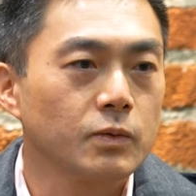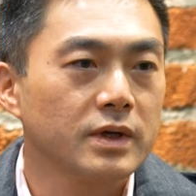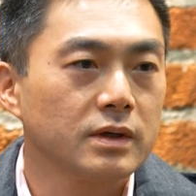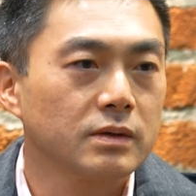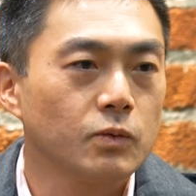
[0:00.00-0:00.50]

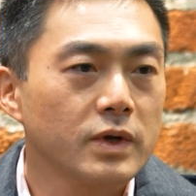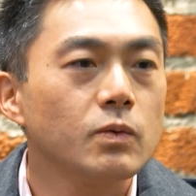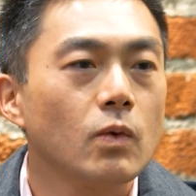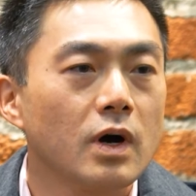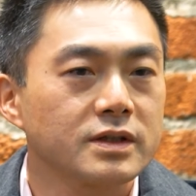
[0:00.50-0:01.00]
We, we
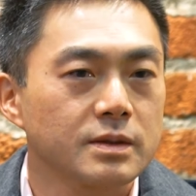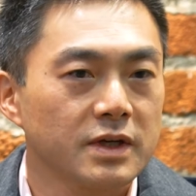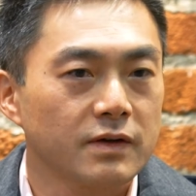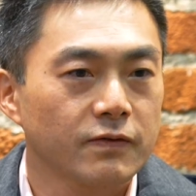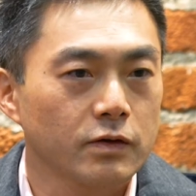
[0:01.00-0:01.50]
want to
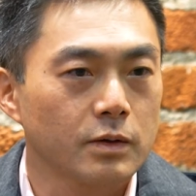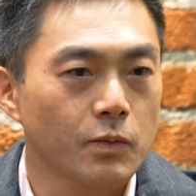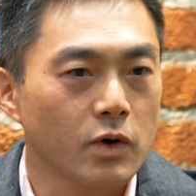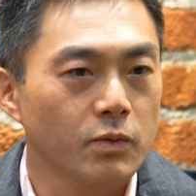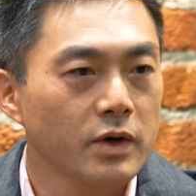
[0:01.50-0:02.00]
be a
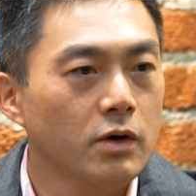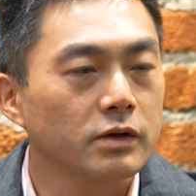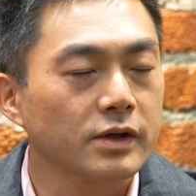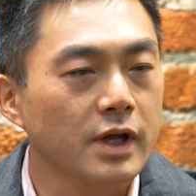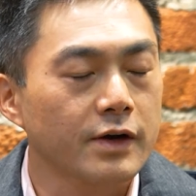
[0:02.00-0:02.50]
firm where we
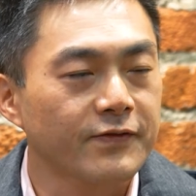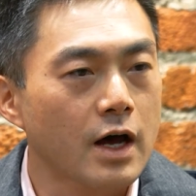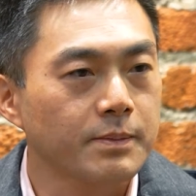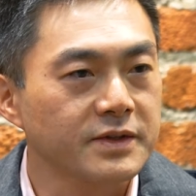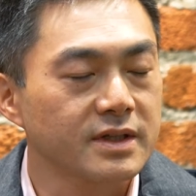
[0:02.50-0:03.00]
hold a lot of
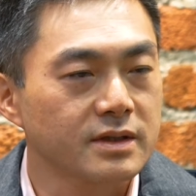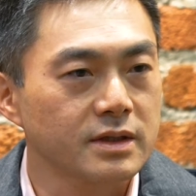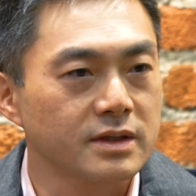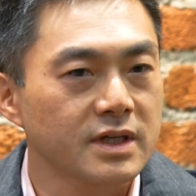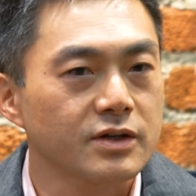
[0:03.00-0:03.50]
opposites
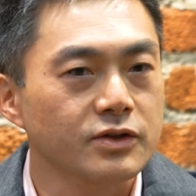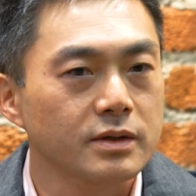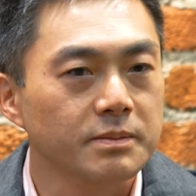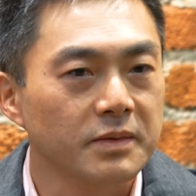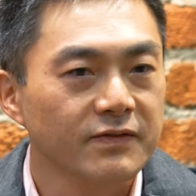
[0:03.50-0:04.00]
in
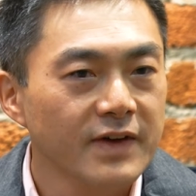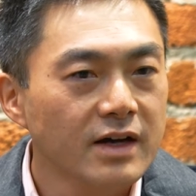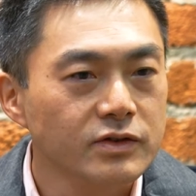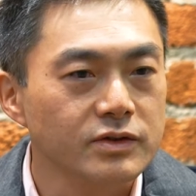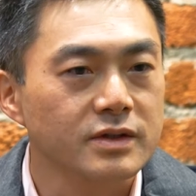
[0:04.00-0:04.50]
tension. But
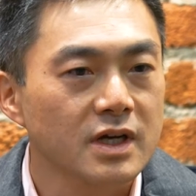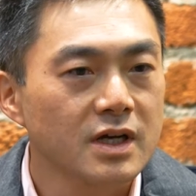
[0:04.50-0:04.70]
founders,